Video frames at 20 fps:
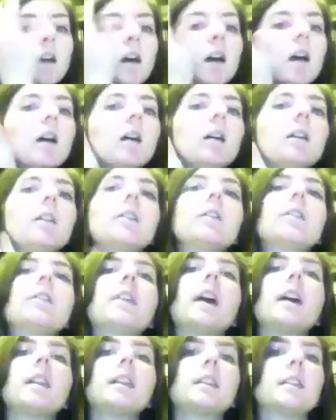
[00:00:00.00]

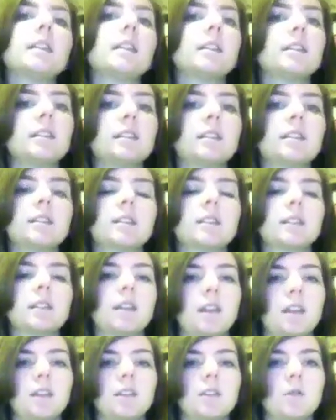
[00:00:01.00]
That is
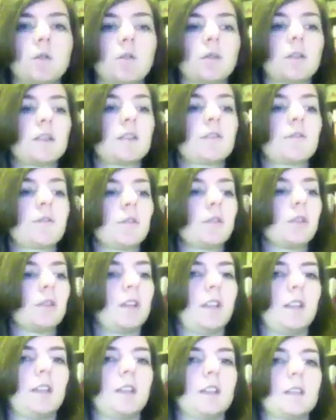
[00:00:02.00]
the stories for
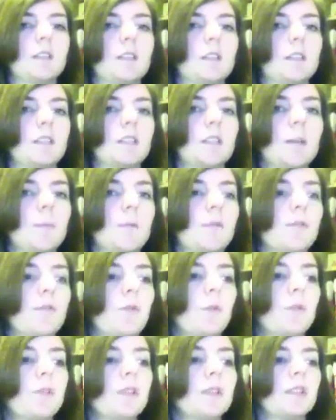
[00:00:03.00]
the December
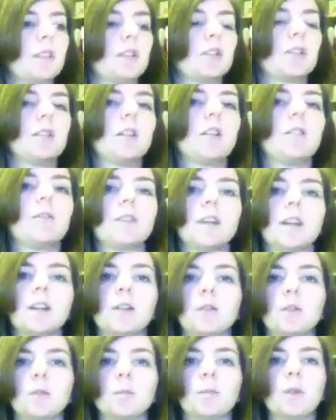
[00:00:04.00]
4th edition of the
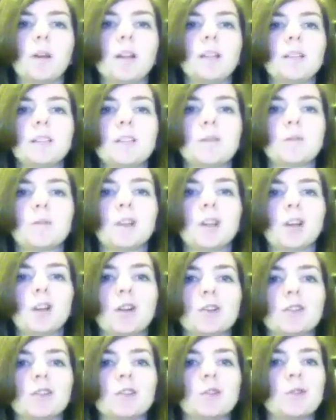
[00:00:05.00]
Herald-Press. We
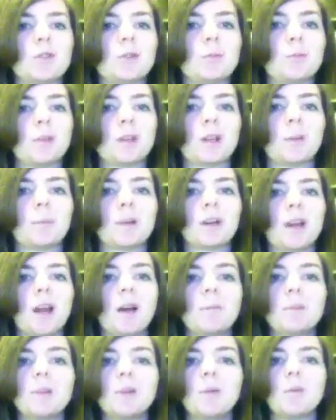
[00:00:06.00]
encourage you to pick up a
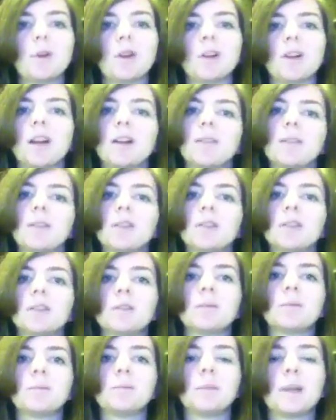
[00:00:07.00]
copy wherever
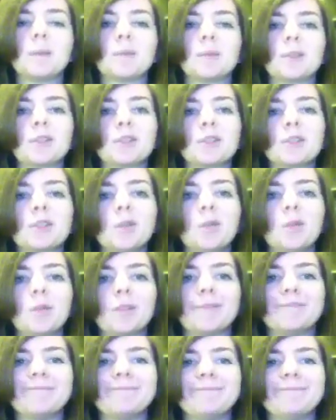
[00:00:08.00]
papers are sold.